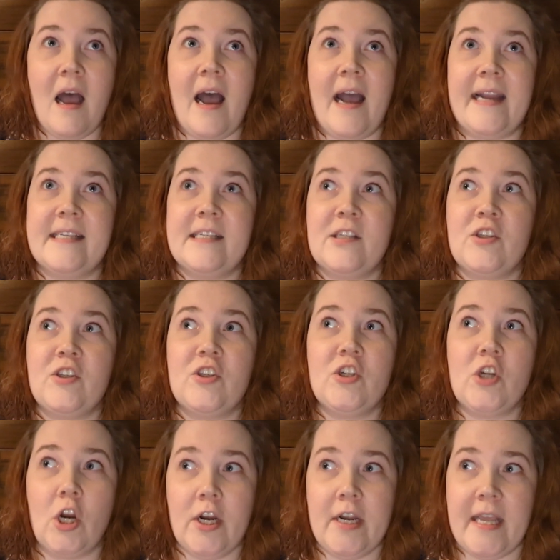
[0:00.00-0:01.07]
I
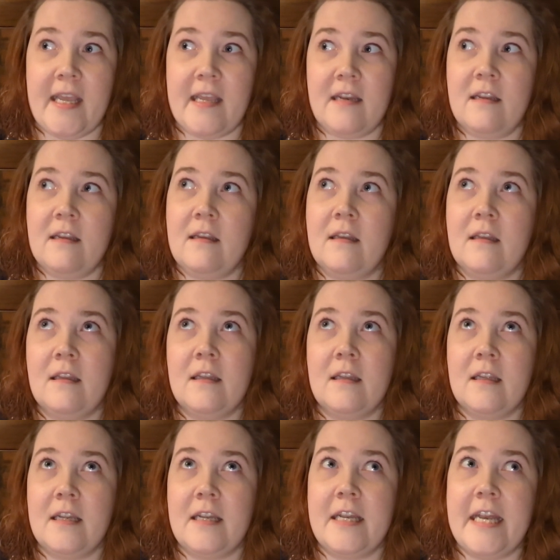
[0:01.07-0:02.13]
started
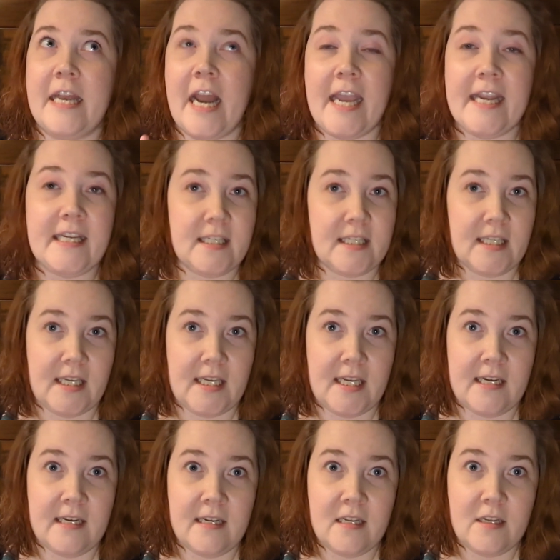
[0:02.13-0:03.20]

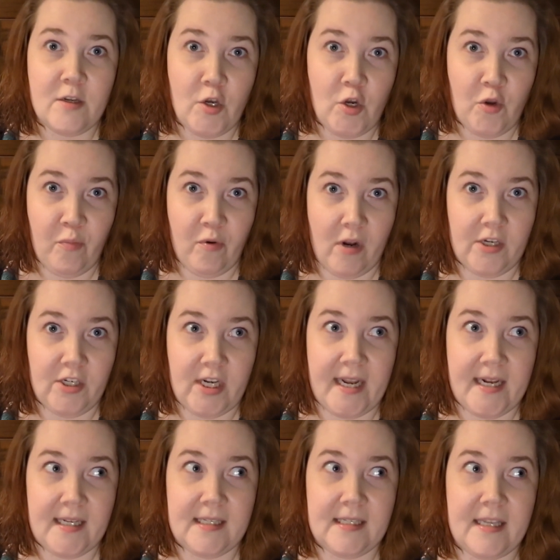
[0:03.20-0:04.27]
19 new
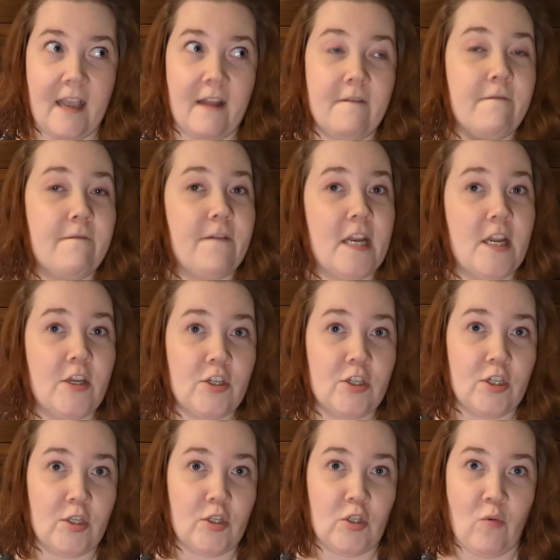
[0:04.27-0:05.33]
projects and
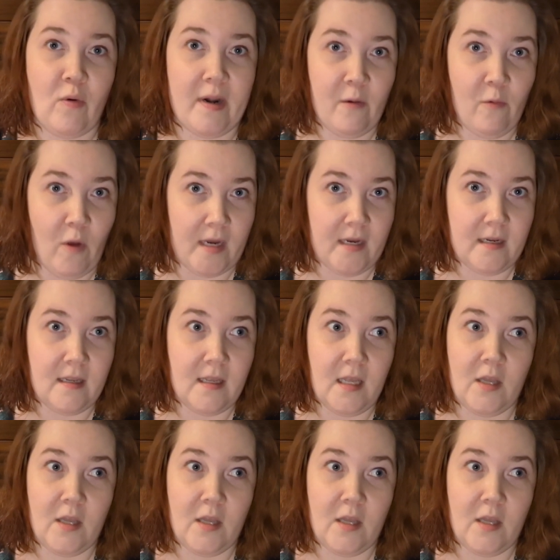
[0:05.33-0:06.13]
finished 21,